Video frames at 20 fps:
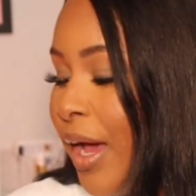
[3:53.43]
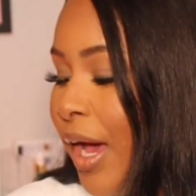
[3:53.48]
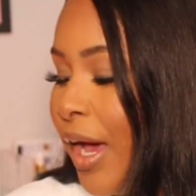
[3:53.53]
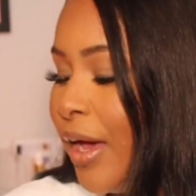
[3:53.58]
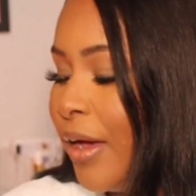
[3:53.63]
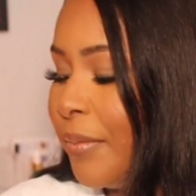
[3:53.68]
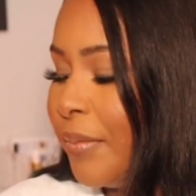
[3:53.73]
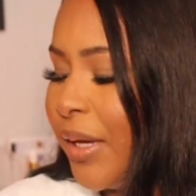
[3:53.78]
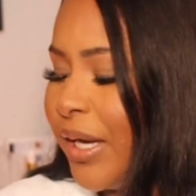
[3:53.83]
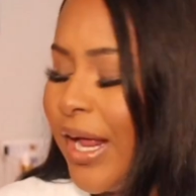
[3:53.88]

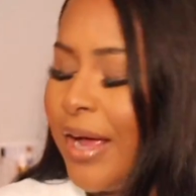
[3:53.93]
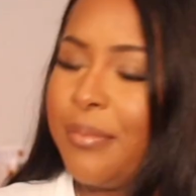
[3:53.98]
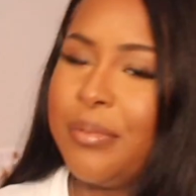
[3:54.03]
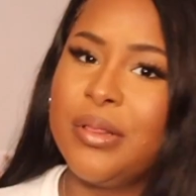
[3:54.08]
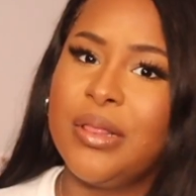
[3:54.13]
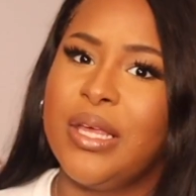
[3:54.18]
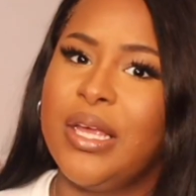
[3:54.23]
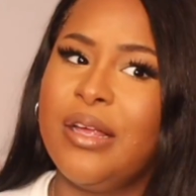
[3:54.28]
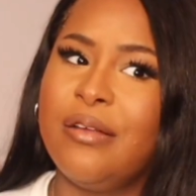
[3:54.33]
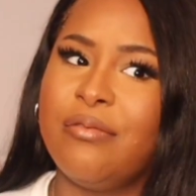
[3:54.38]
And I
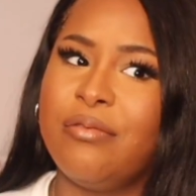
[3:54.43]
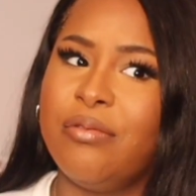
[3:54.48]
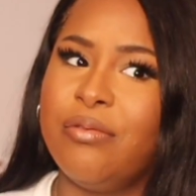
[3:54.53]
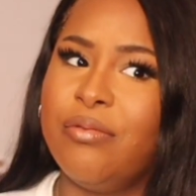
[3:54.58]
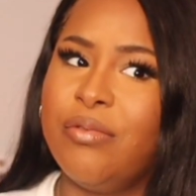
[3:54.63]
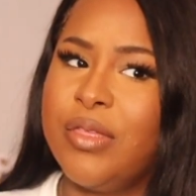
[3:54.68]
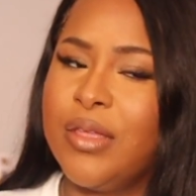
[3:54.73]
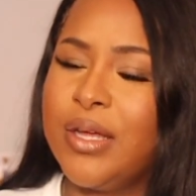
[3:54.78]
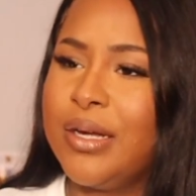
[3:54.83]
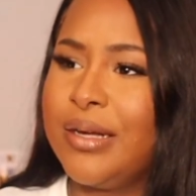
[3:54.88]

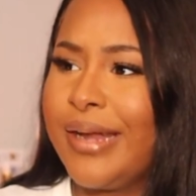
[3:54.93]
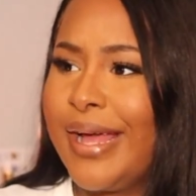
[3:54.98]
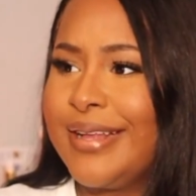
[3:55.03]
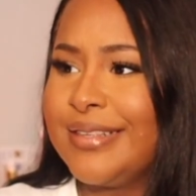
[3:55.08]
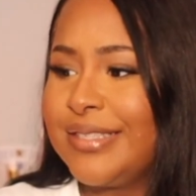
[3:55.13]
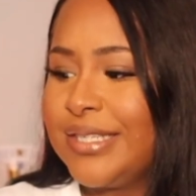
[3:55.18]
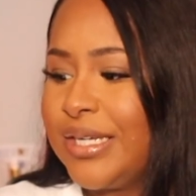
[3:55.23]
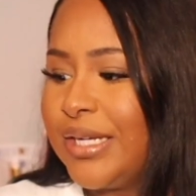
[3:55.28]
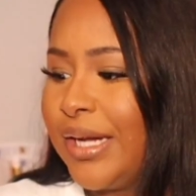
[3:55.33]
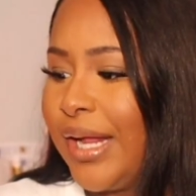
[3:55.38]
believe the
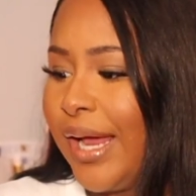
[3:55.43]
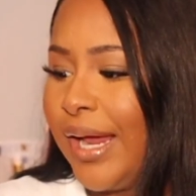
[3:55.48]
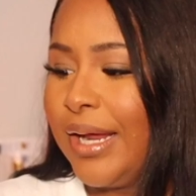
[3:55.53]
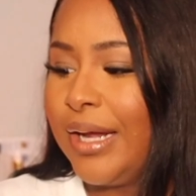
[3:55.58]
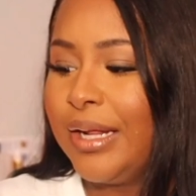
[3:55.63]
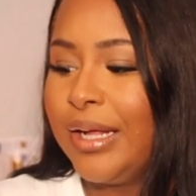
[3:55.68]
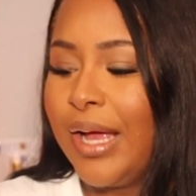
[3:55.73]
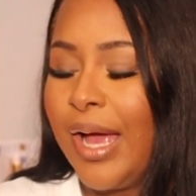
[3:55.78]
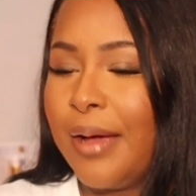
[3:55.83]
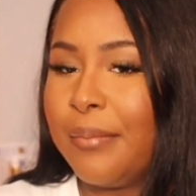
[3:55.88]

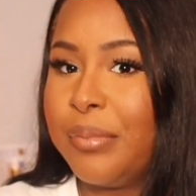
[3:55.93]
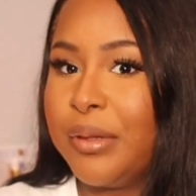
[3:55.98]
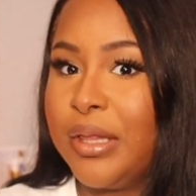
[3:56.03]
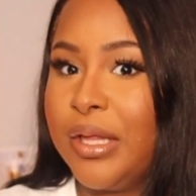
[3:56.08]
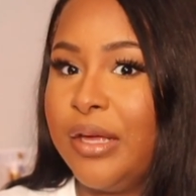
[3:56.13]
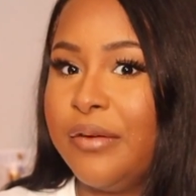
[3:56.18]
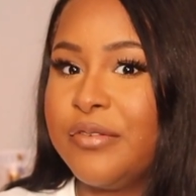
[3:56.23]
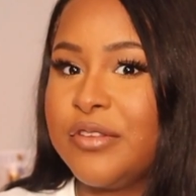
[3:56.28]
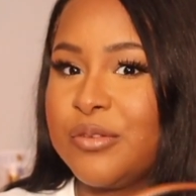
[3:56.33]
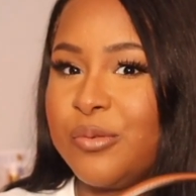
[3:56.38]
$1,980, I
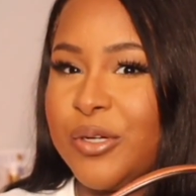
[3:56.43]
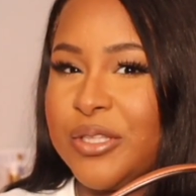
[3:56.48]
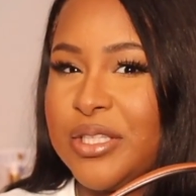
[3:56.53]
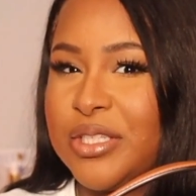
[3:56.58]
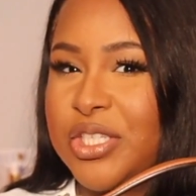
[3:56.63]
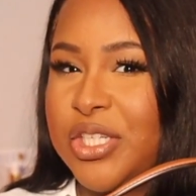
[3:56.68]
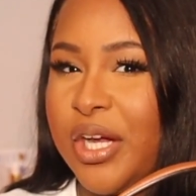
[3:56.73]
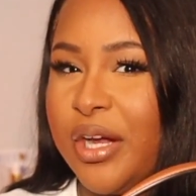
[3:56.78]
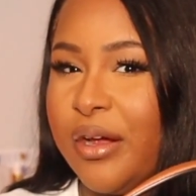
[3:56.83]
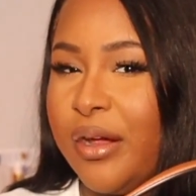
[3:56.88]
believe, is what the
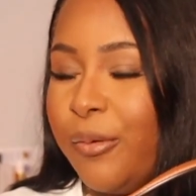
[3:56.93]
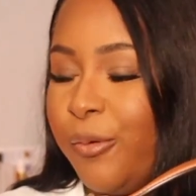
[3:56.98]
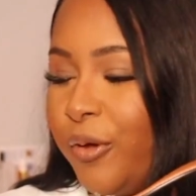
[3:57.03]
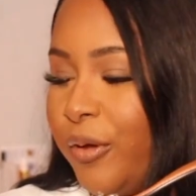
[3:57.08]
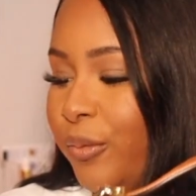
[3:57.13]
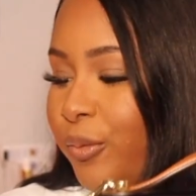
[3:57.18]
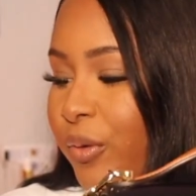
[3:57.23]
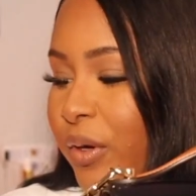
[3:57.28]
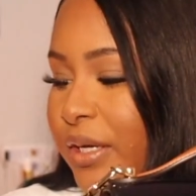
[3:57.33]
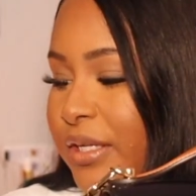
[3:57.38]

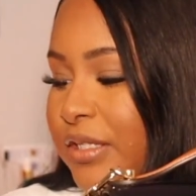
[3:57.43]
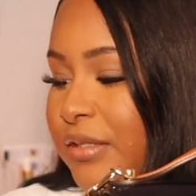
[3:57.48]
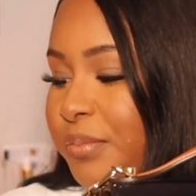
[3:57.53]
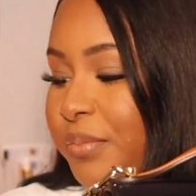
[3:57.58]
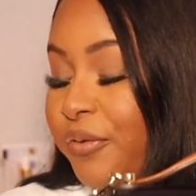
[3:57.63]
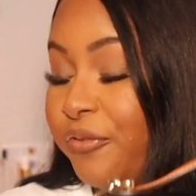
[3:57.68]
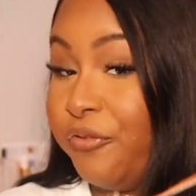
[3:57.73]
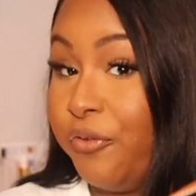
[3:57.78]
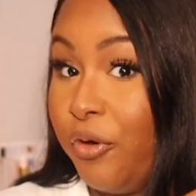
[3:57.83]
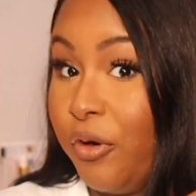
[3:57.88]
Cherrywood was
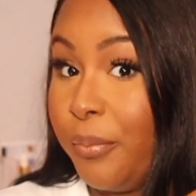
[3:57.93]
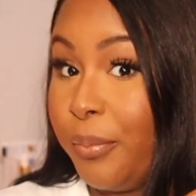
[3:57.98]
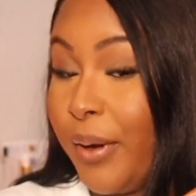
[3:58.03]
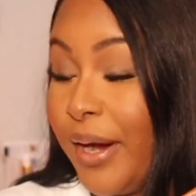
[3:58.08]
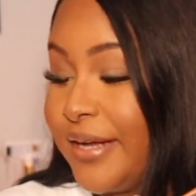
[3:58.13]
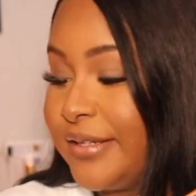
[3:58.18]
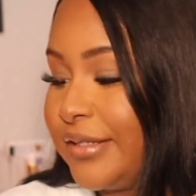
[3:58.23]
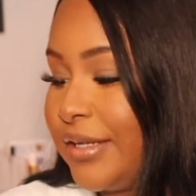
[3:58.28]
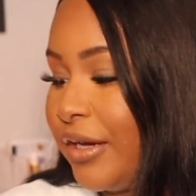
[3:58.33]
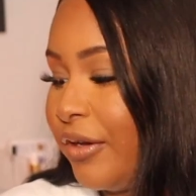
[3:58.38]
before
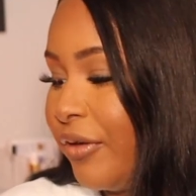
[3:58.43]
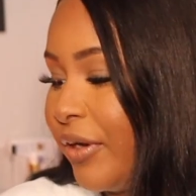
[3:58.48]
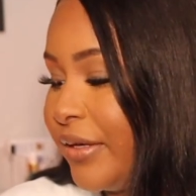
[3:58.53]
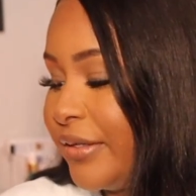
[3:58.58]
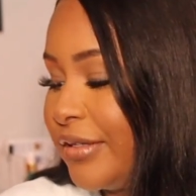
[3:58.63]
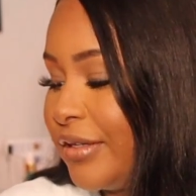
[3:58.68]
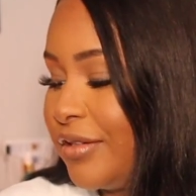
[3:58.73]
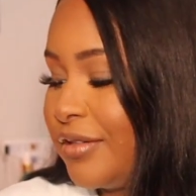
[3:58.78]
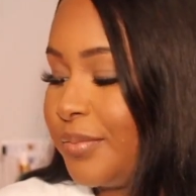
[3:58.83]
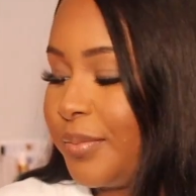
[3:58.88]
price
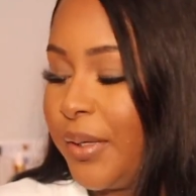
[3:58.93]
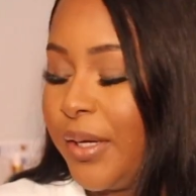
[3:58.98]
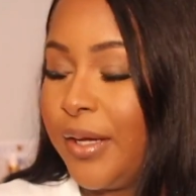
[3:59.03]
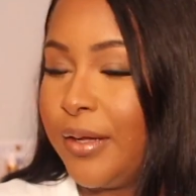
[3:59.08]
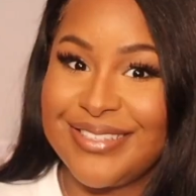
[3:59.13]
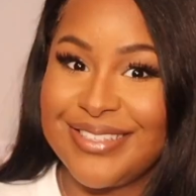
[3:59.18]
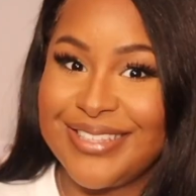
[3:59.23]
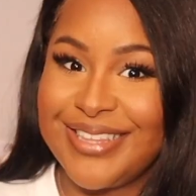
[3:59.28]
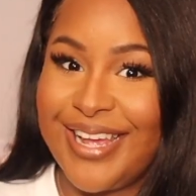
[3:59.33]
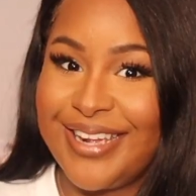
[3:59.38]
increases, but
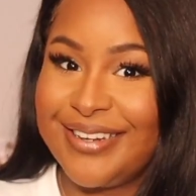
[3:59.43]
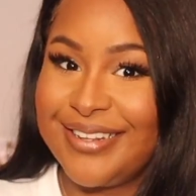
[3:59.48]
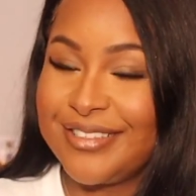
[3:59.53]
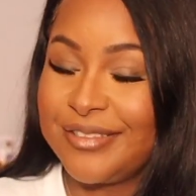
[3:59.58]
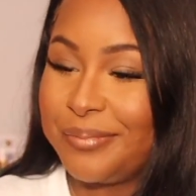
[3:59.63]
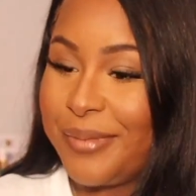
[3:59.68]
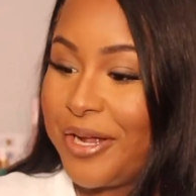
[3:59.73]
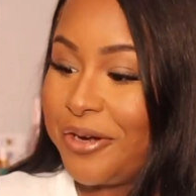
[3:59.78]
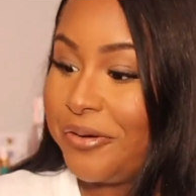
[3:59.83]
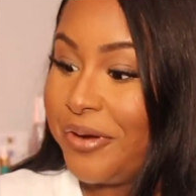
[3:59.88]
obviously that
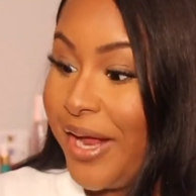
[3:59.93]
doesn't matter